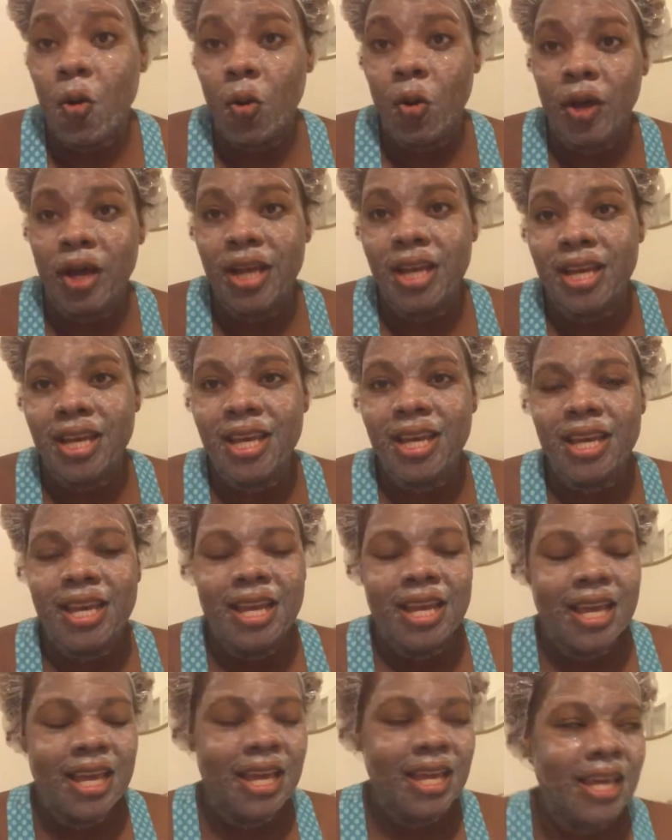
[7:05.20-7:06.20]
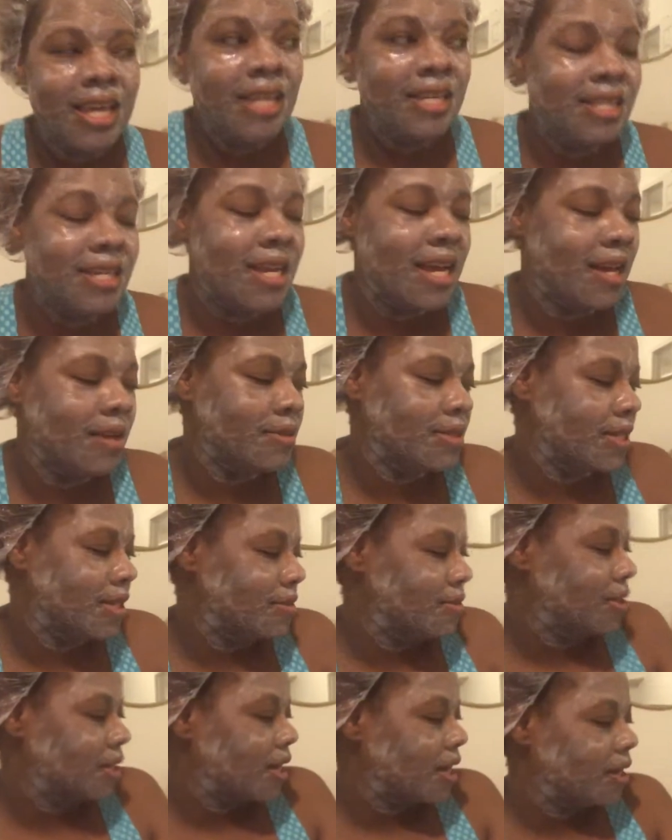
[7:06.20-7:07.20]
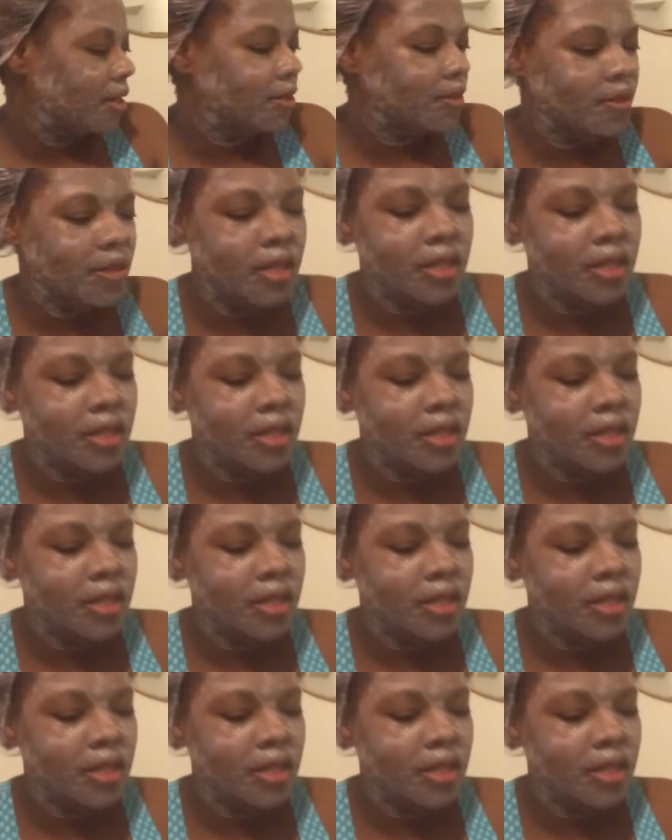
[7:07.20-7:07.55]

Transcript: on in downtown Chicago